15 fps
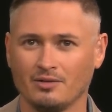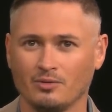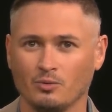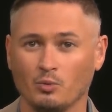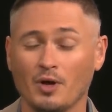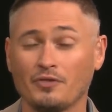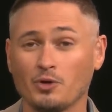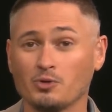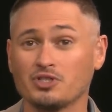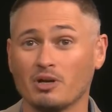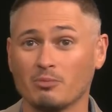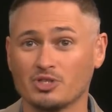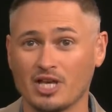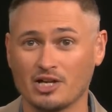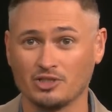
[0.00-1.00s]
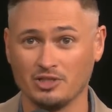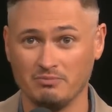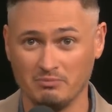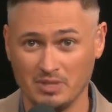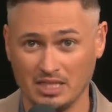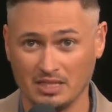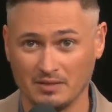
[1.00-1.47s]
what those numbers actually
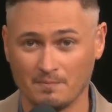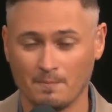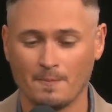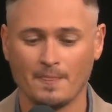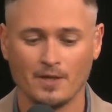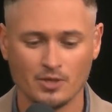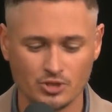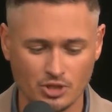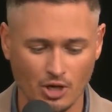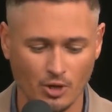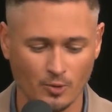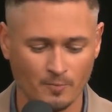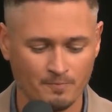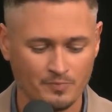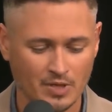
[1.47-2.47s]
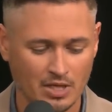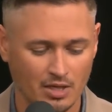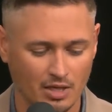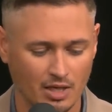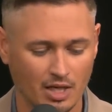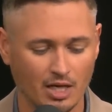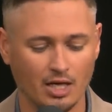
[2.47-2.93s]
mean. So,
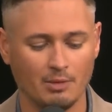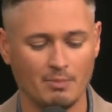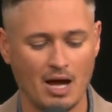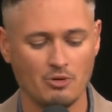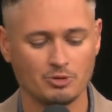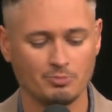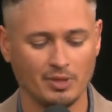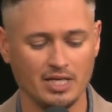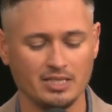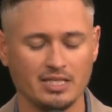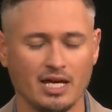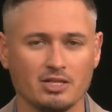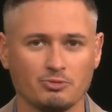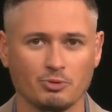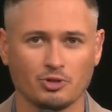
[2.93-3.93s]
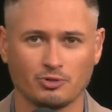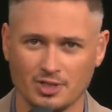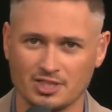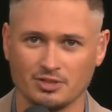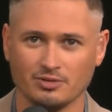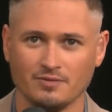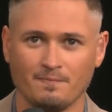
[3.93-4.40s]
um, I was playing tennis with
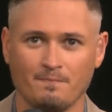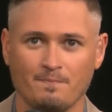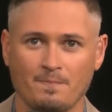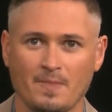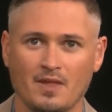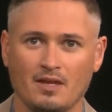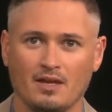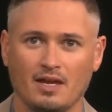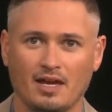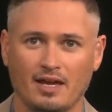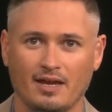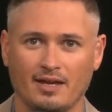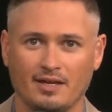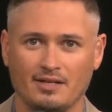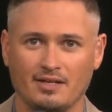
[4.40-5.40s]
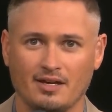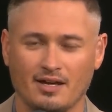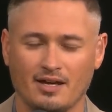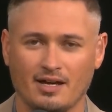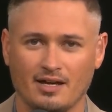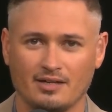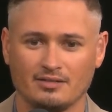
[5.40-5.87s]
Krystal, and,
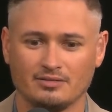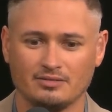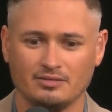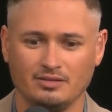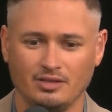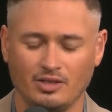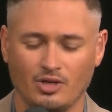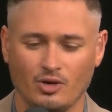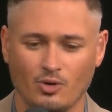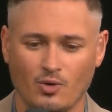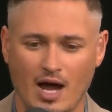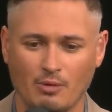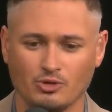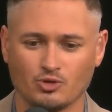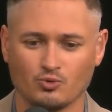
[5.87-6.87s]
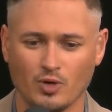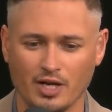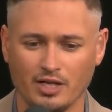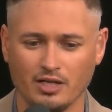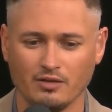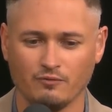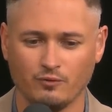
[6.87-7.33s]
uh, you know, I was
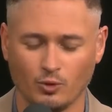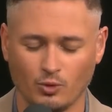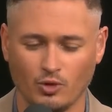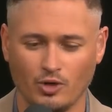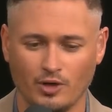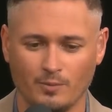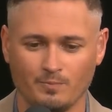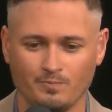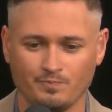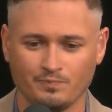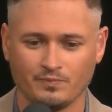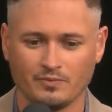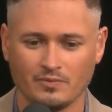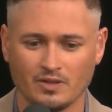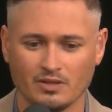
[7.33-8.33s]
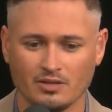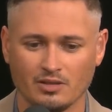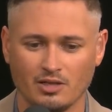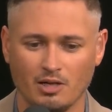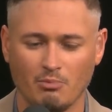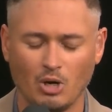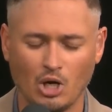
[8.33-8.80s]
running for
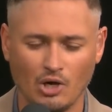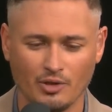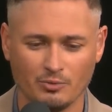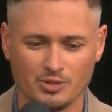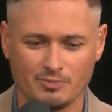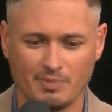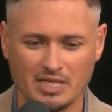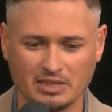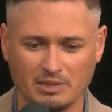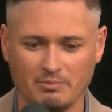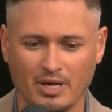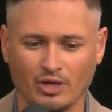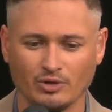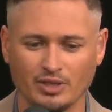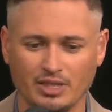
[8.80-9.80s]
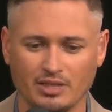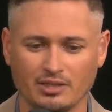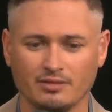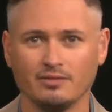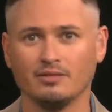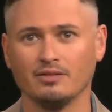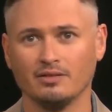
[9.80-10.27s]
a ball that was basically barely
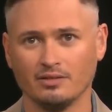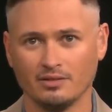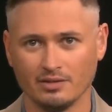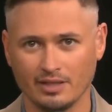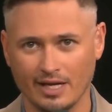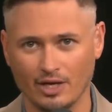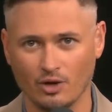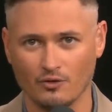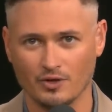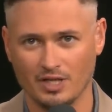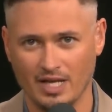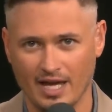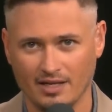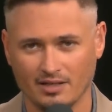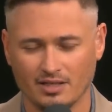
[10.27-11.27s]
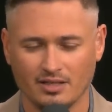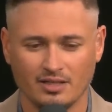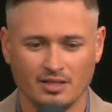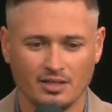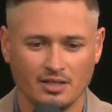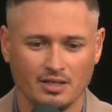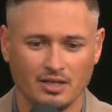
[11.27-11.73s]
getting over the net.
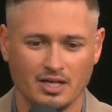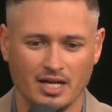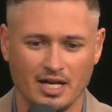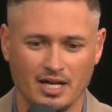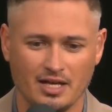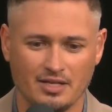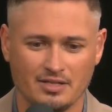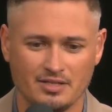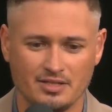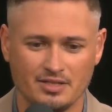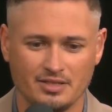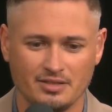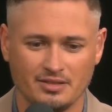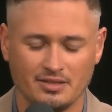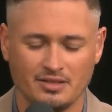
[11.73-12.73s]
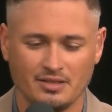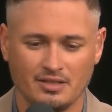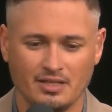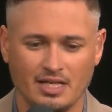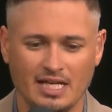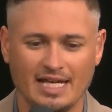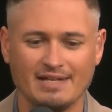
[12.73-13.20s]
And
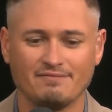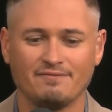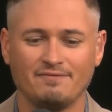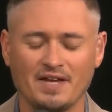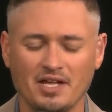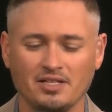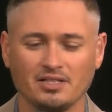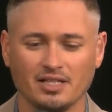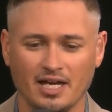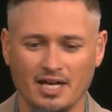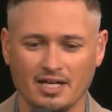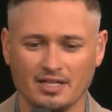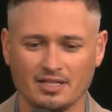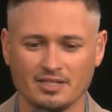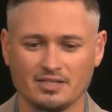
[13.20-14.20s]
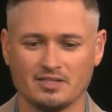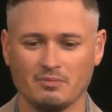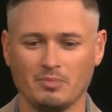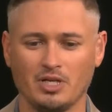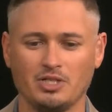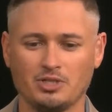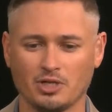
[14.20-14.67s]
it felt like
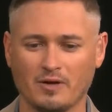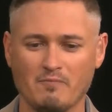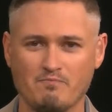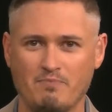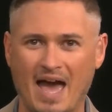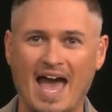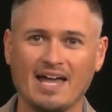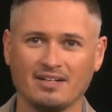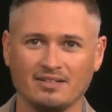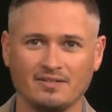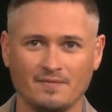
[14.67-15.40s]
somebody took a bat